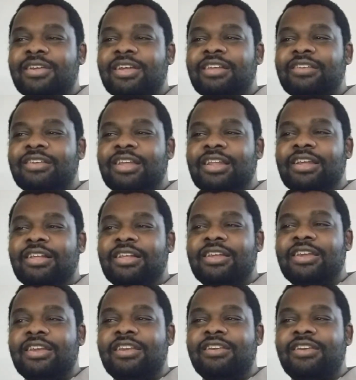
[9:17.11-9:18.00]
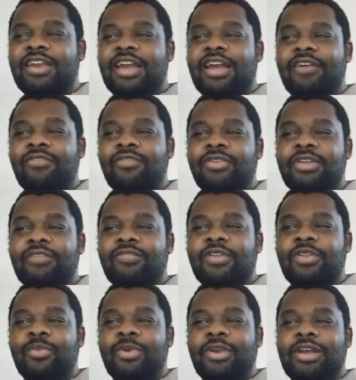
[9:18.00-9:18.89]
This guy, I think you have when you
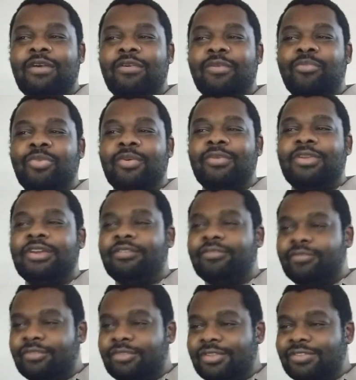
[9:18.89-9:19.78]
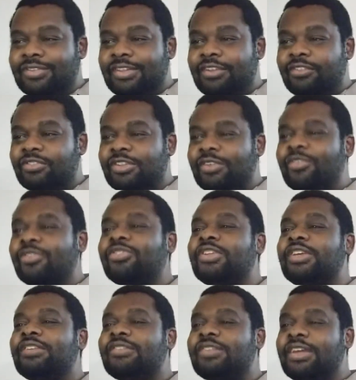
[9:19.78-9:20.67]
filled back up in public? You know, I said, there's several
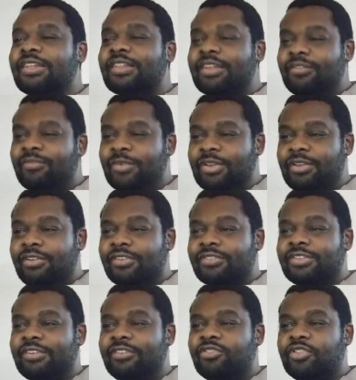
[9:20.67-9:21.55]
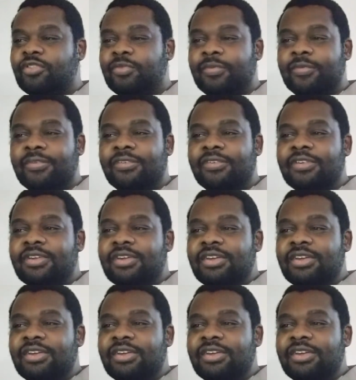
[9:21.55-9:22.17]
states like that. We lost a lot of church people.